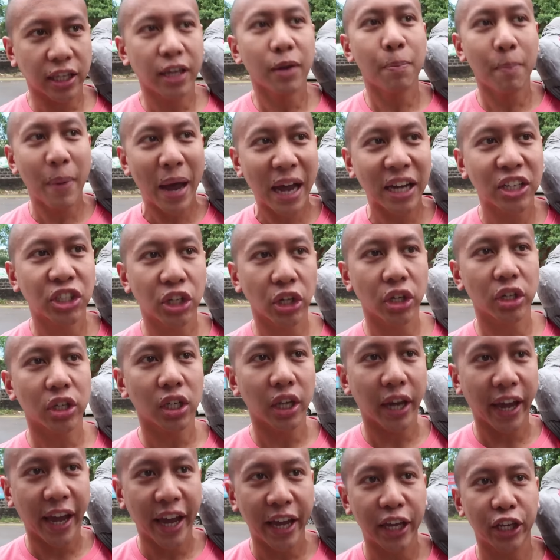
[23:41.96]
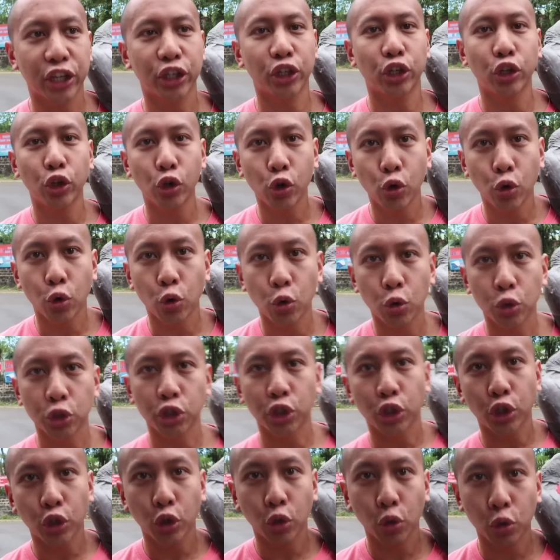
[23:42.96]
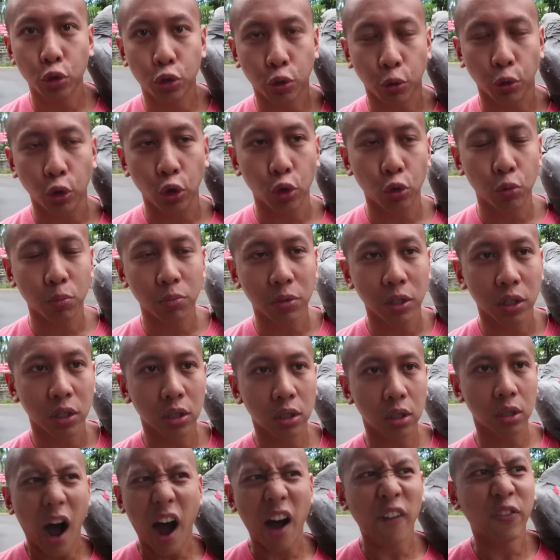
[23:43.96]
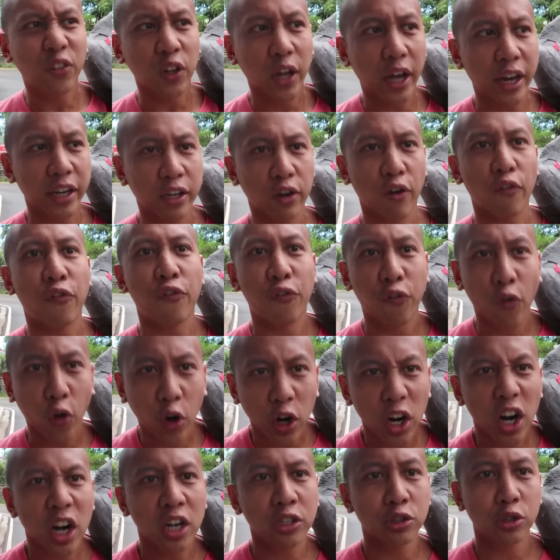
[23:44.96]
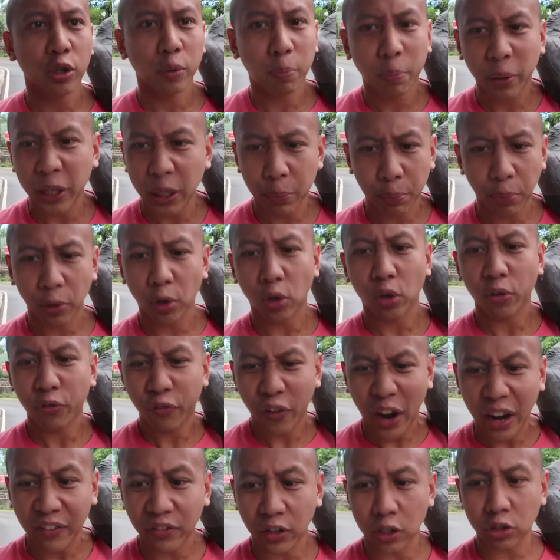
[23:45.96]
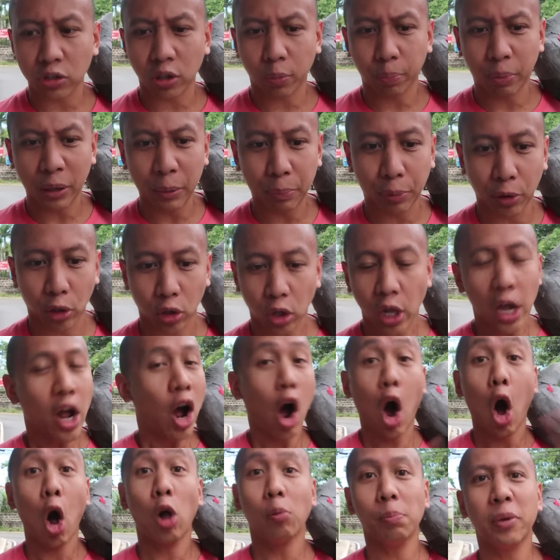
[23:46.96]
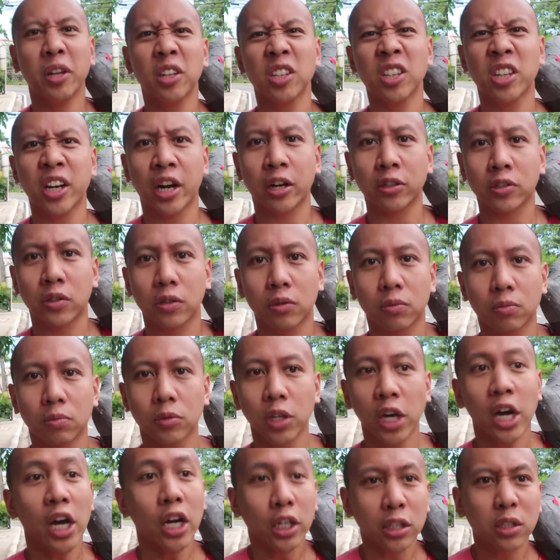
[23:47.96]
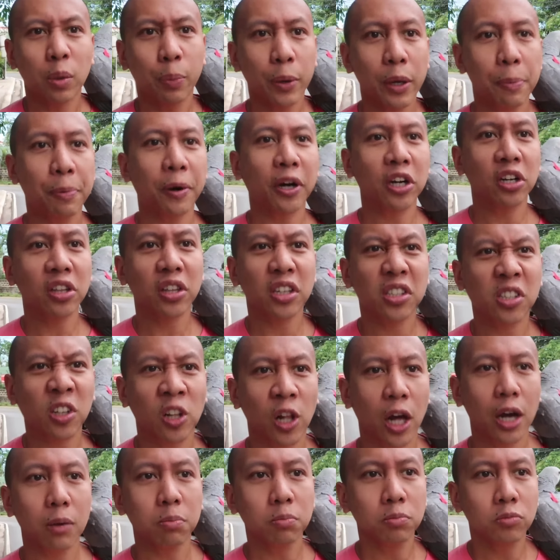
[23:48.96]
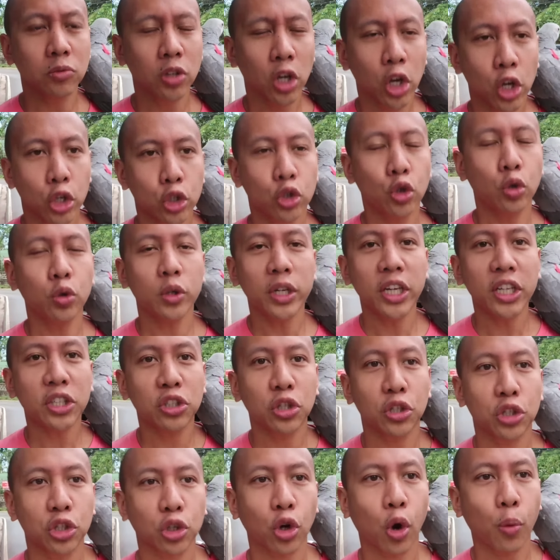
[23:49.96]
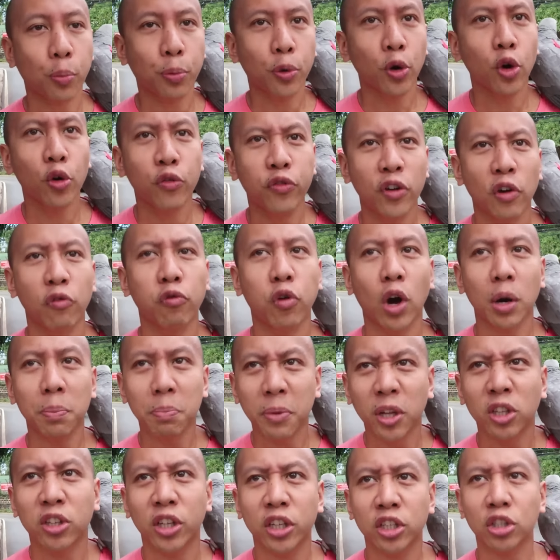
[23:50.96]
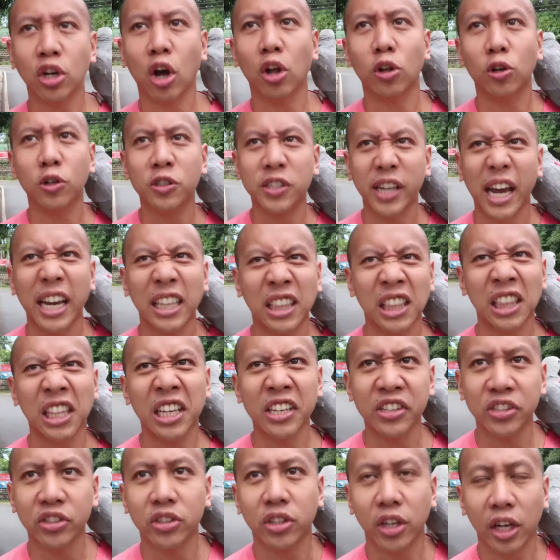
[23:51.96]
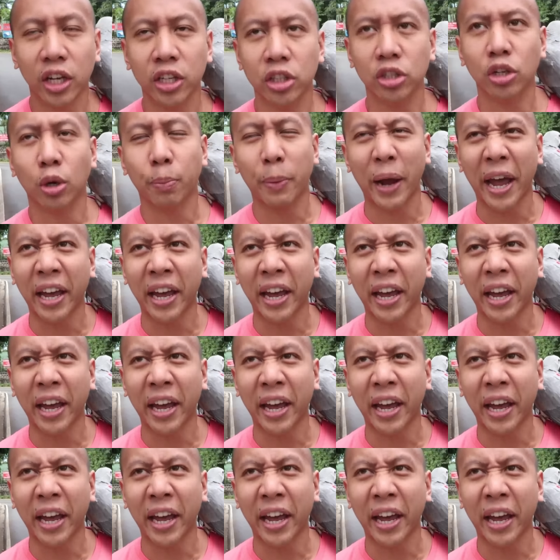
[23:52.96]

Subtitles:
Imagine a huge room of like 400 people, 500 people, all millionaires. To be part of this club, you need to show proof of $1 million at least in your